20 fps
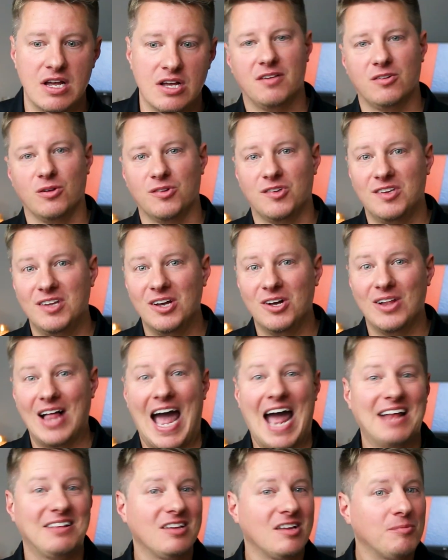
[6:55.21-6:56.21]
So still
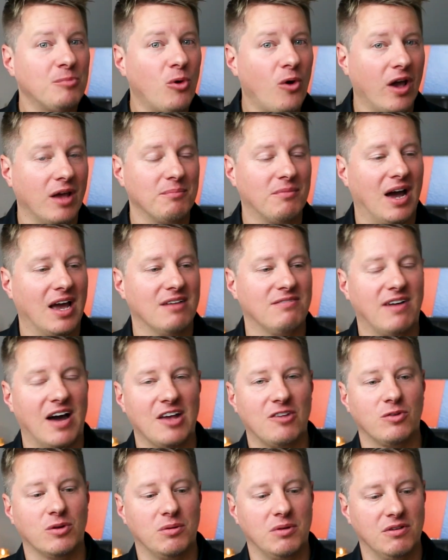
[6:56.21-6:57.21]
at this point, my
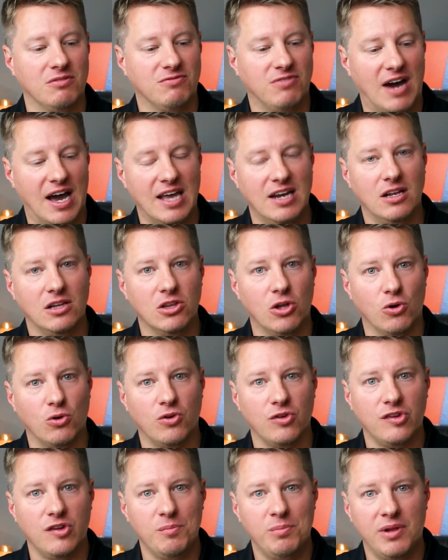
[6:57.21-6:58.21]
advice would be find a
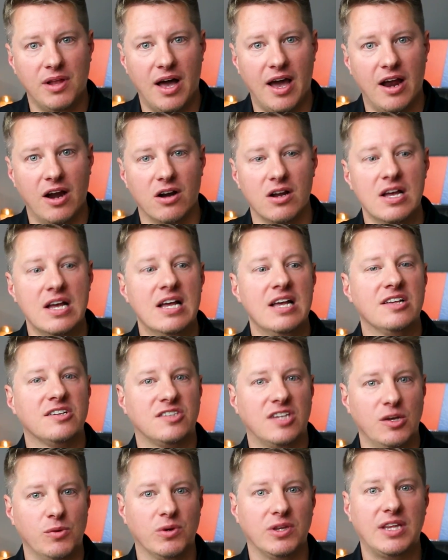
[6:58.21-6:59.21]
local supplier,
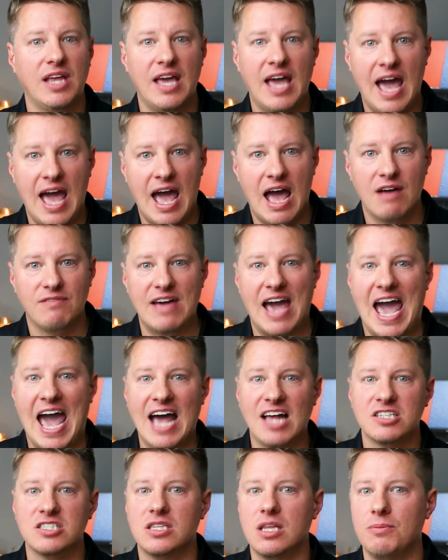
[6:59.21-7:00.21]
see what they have,
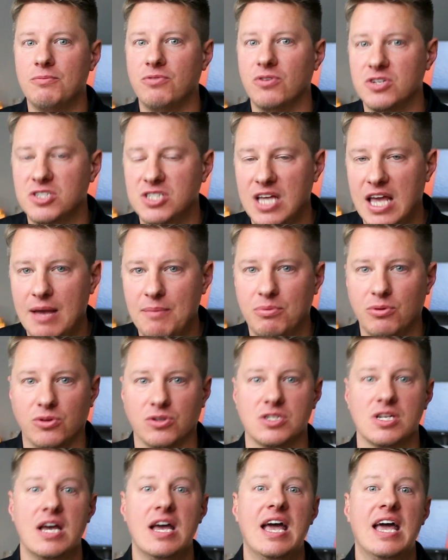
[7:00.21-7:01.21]
ask them for
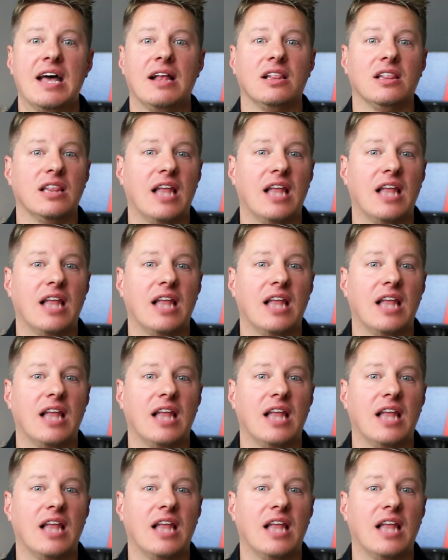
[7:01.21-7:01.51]
samples a